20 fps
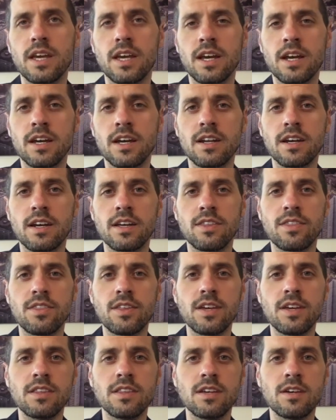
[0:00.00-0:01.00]
and I
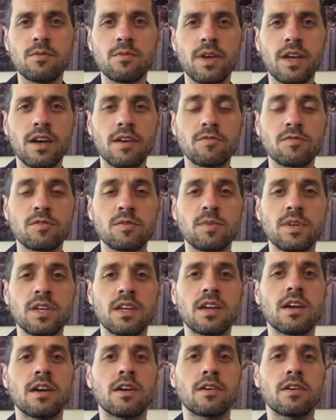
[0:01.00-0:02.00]
think that we have to
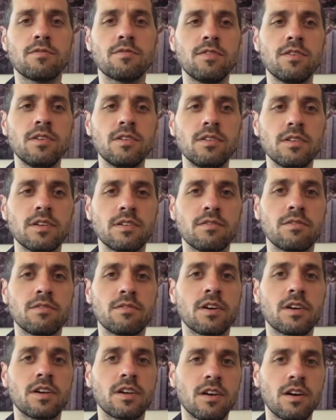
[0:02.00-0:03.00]
be careful and
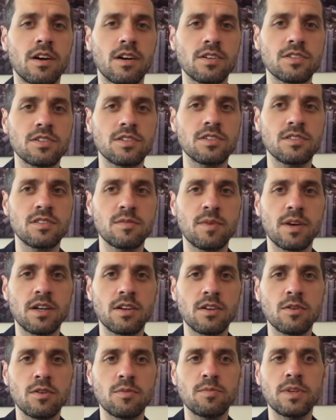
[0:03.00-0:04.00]
very cautious
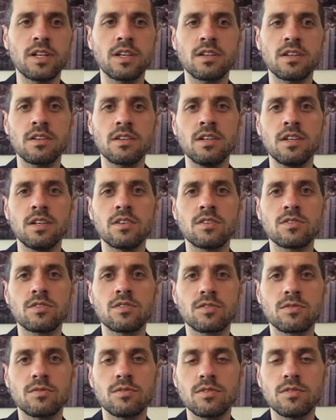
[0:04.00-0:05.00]
about opening
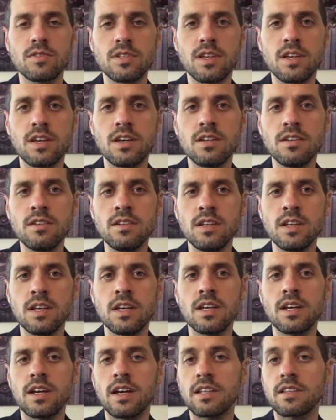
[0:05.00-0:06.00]
schools again
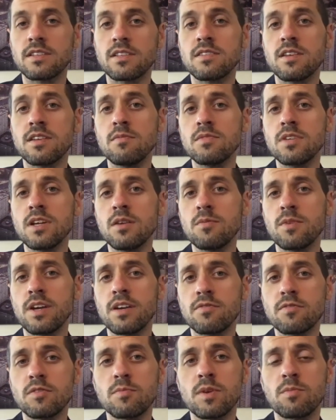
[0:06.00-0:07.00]
at the same time, we
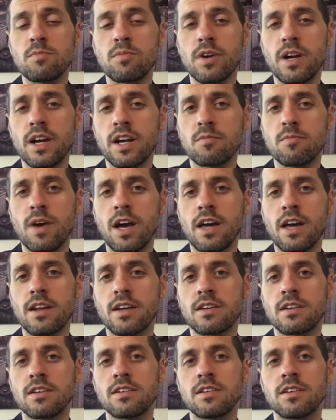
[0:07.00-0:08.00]
have to be
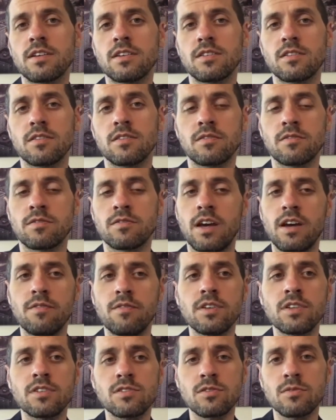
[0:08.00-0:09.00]
pragmatic.
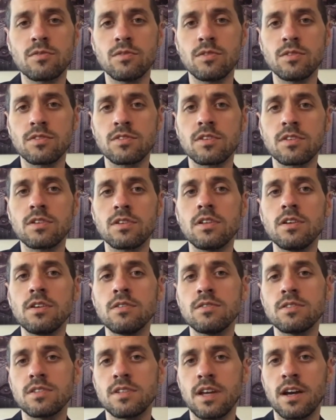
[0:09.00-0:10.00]
Having schools
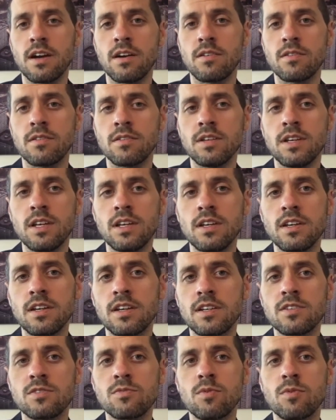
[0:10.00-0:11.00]
closed down
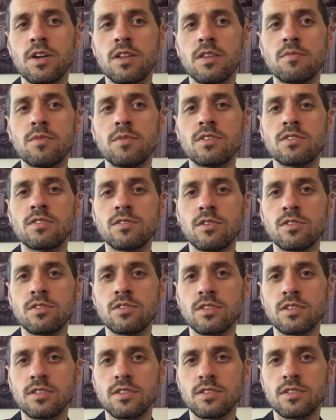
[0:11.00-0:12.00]
is one of the most
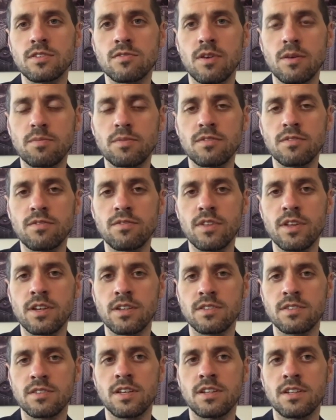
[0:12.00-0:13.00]
socially disruptive
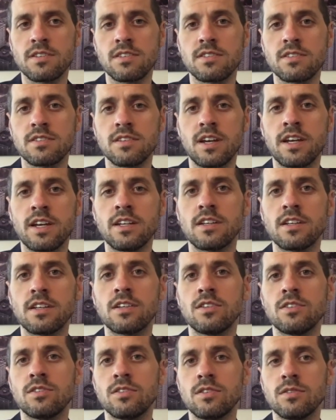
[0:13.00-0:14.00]
things that a society
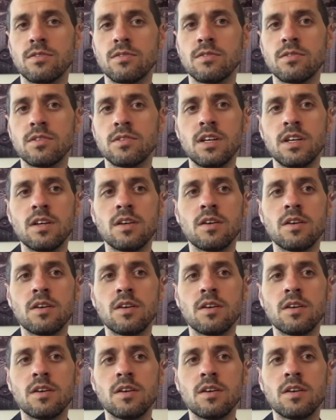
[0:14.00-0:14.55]
can do.